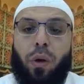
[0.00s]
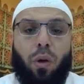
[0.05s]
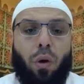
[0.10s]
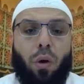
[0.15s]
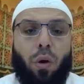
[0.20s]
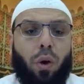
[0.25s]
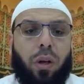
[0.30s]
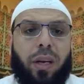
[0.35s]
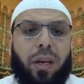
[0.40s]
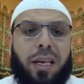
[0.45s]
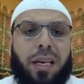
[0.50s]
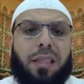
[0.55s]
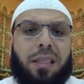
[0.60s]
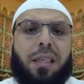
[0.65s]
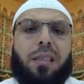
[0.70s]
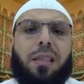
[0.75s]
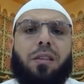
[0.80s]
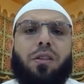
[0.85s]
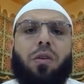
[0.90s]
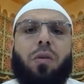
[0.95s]
In all
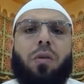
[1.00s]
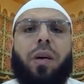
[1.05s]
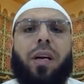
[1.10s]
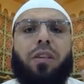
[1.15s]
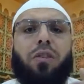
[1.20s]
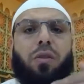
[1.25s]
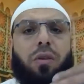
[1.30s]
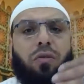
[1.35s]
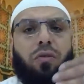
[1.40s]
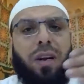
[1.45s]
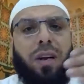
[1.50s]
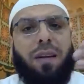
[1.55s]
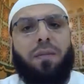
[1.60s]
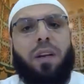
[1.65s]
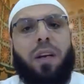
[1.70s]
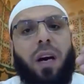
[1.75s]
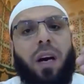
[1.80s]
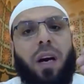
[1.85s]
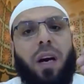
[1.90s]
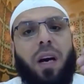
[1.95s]
cases, as long as you're
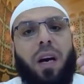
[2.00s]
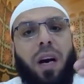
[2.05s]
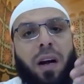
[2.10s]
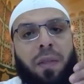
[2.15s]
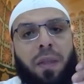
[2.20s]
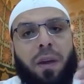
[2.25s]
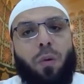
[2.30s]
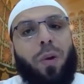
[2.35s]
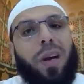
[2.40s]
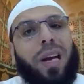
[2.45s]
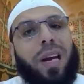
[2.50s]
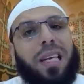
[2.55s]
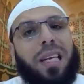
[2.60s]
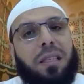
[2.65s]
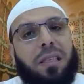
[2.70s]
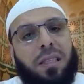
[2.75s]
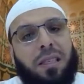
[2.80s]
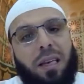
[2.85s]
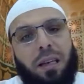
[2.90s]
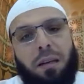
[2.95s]
traveling on the way
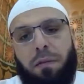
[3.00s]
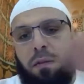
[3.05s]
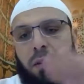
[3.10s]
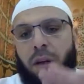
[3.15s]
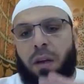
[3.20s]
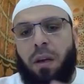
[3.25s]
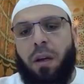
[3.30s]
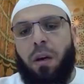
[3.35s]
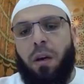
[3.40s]
itself,